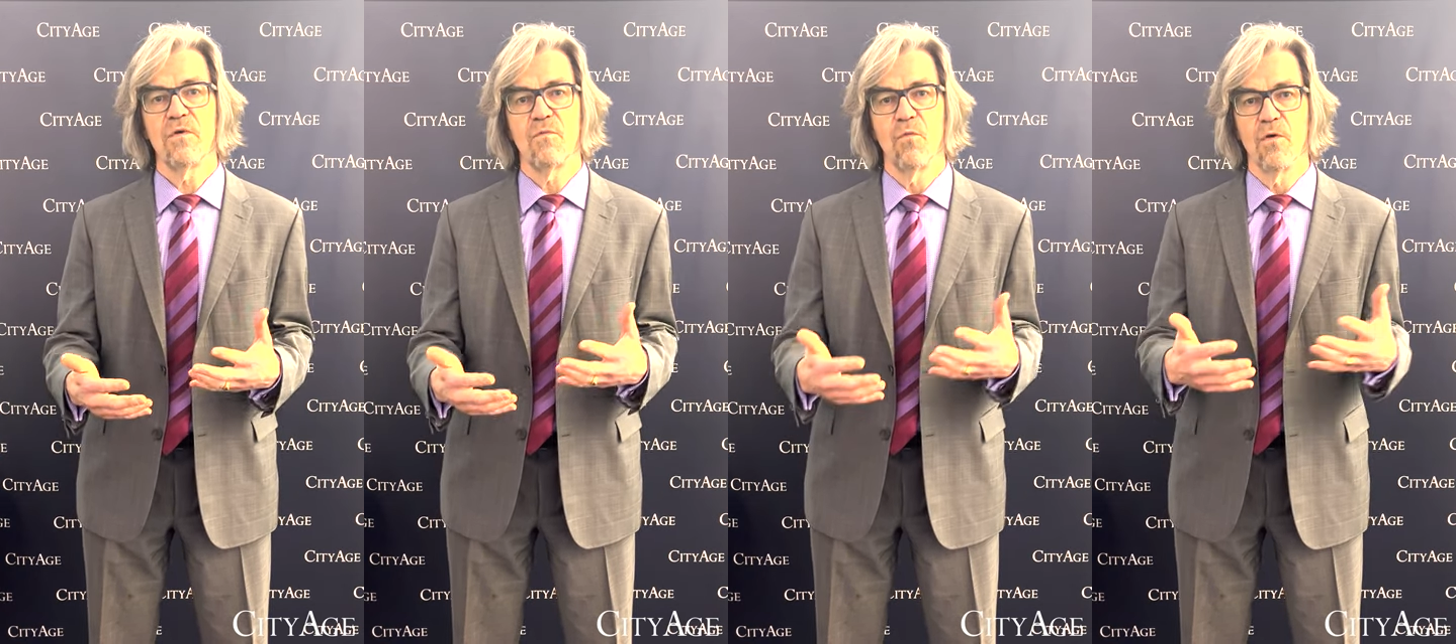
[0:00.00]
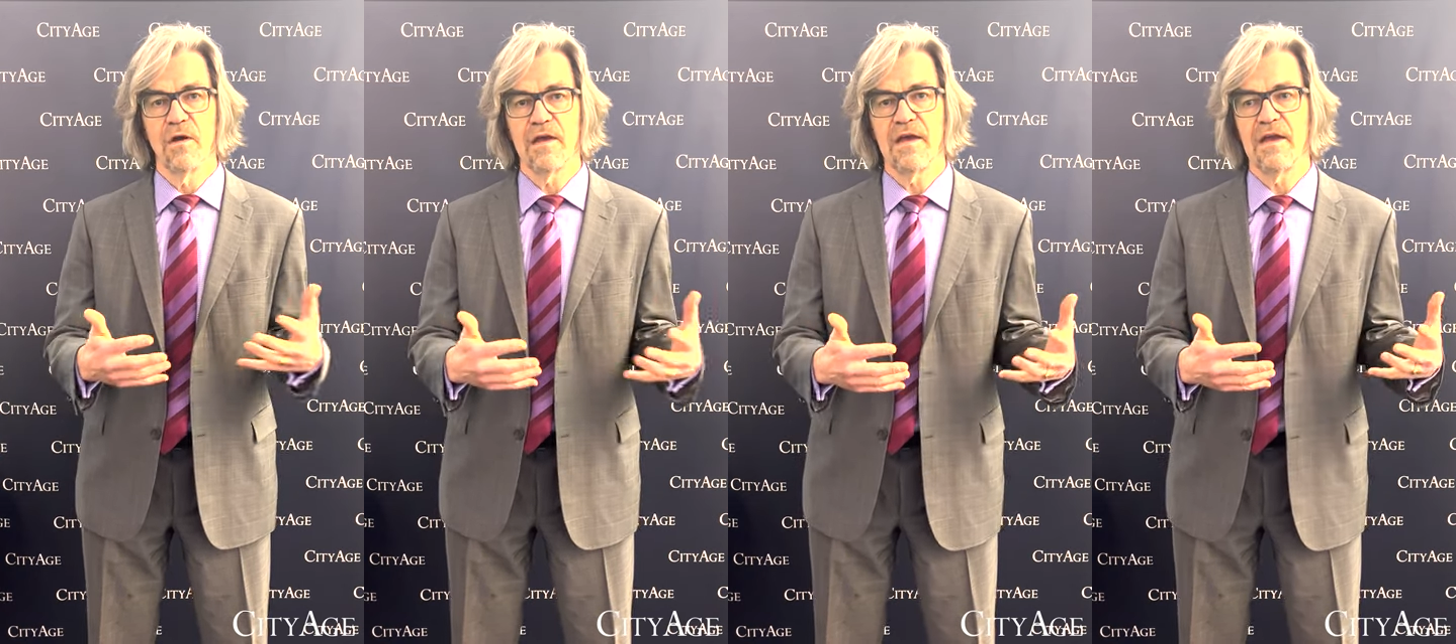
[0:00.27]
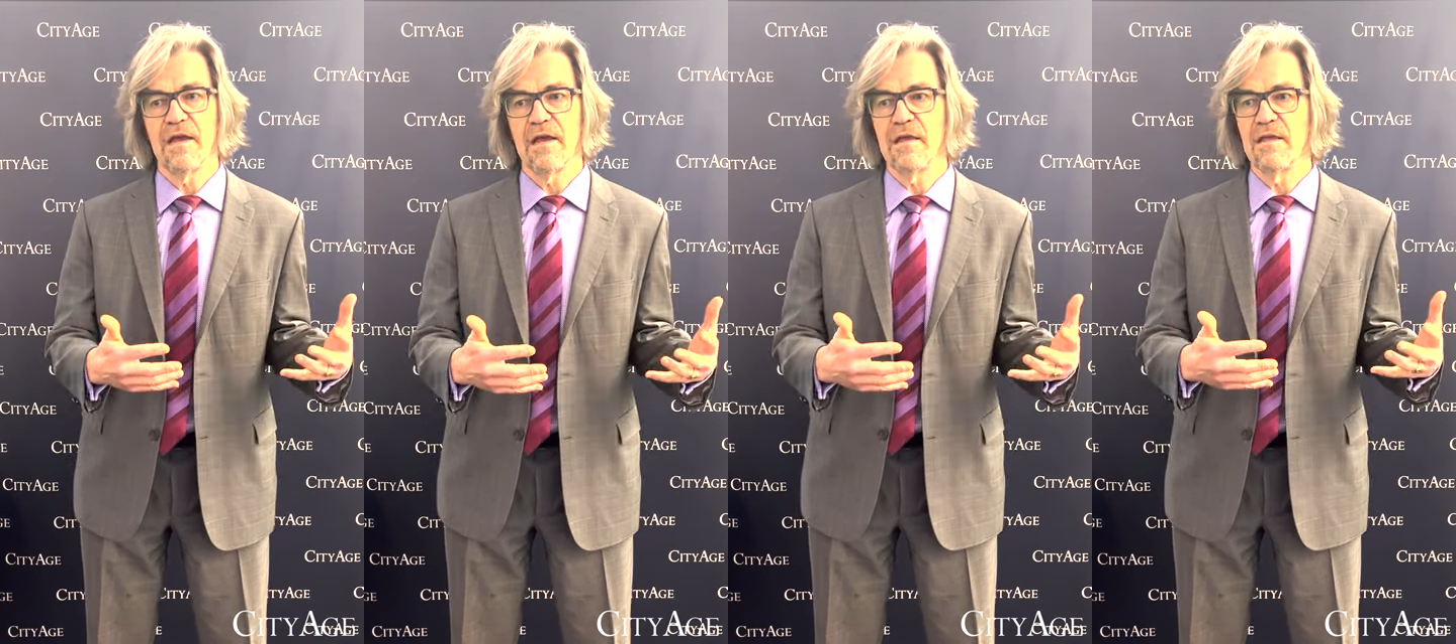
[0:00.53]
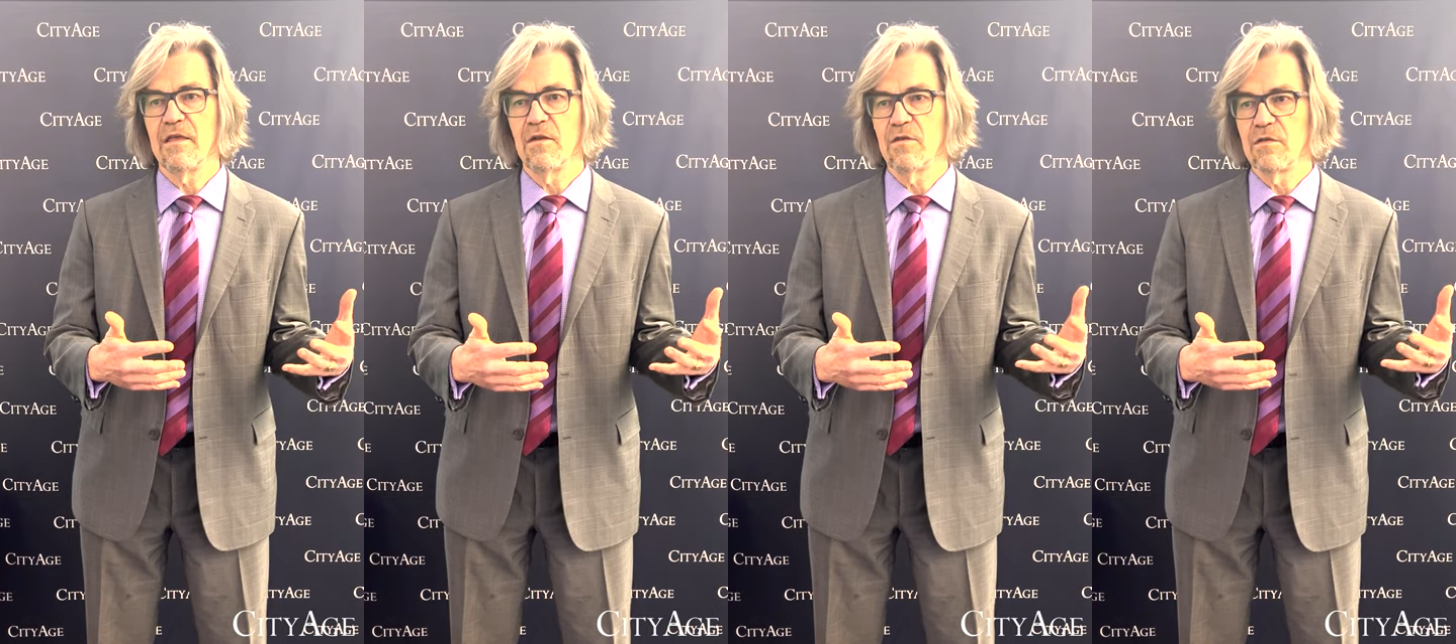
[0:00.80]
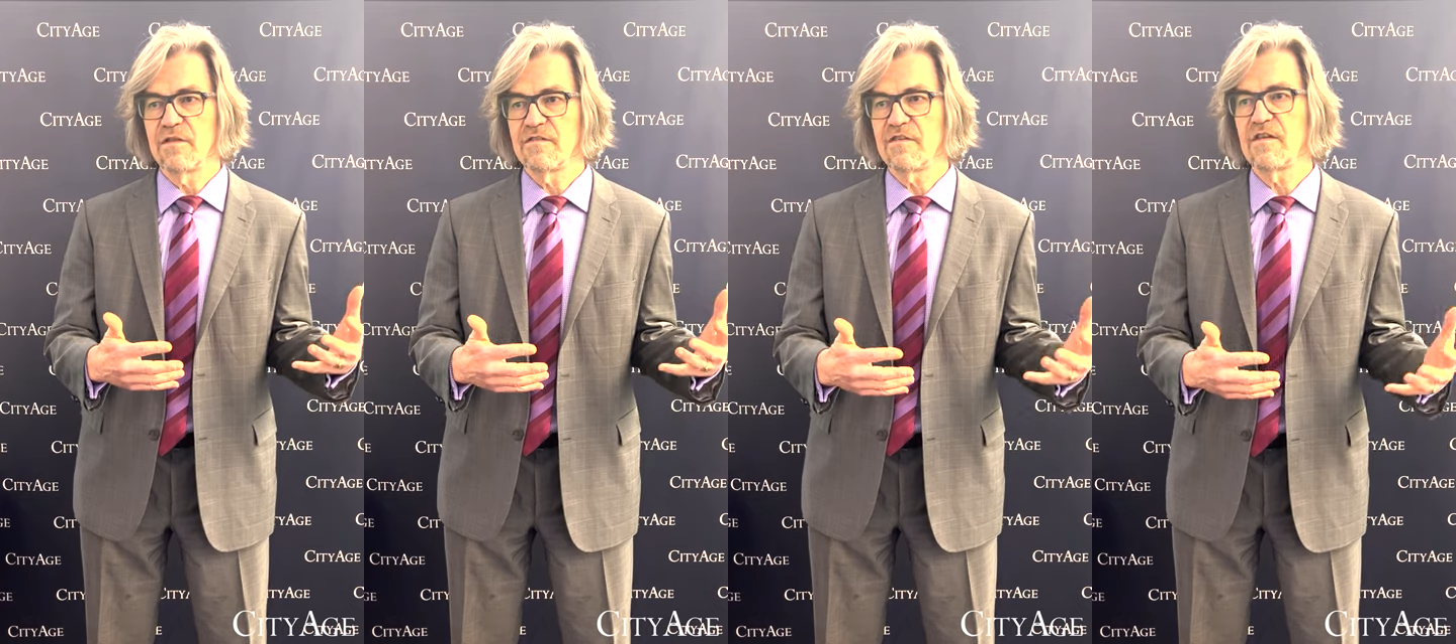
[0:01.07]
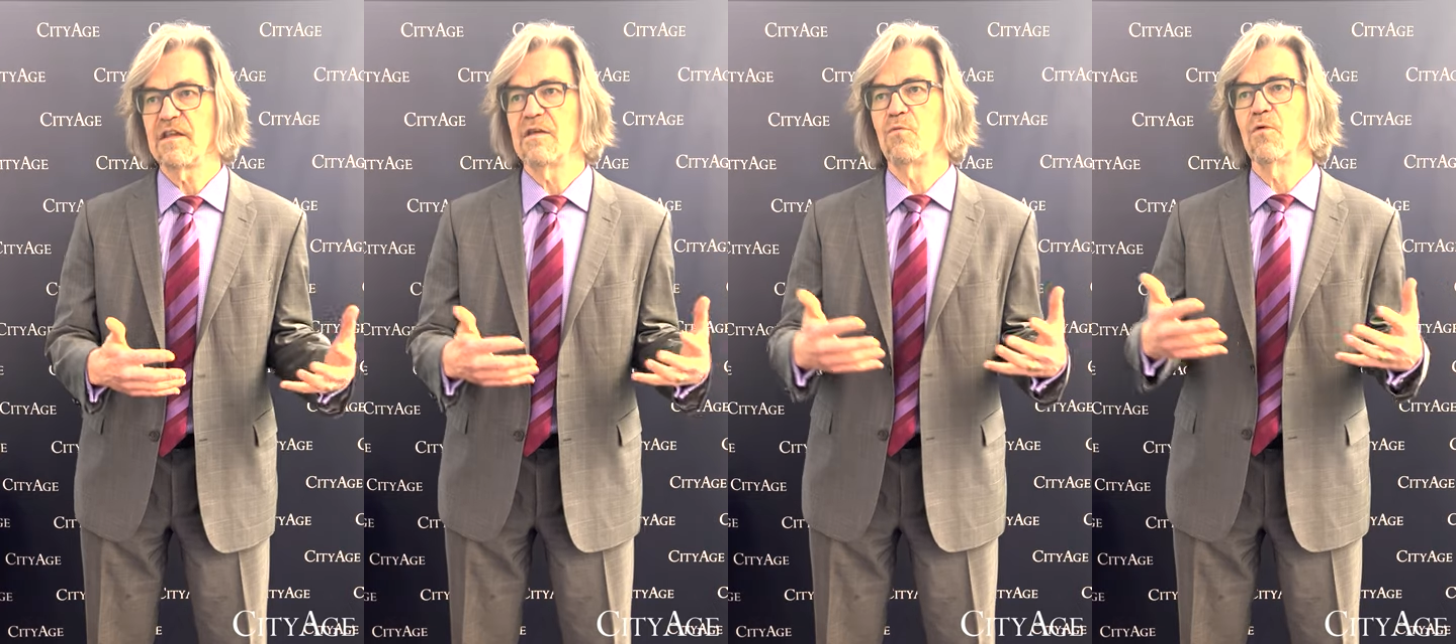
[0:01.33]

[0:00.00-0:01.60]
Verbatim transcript: working, you know, the city